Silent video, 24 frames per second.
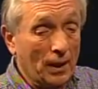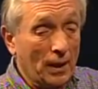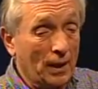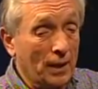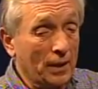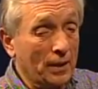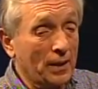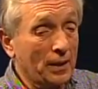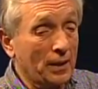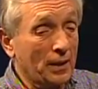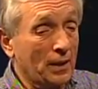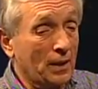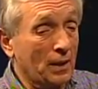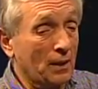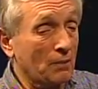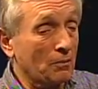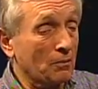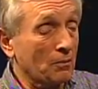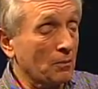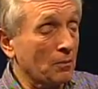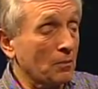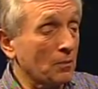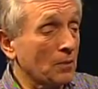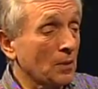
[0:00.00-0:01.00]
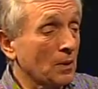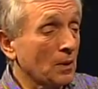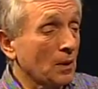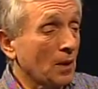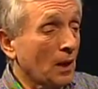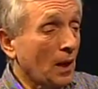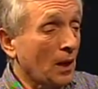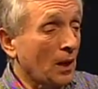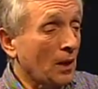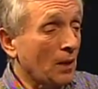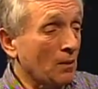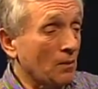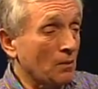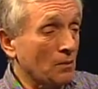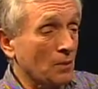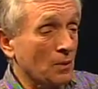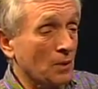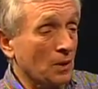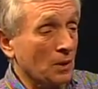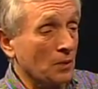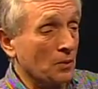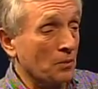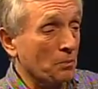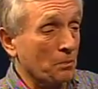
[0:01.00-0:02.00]
at a, um,
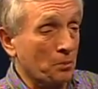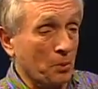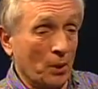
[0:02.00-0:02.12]
a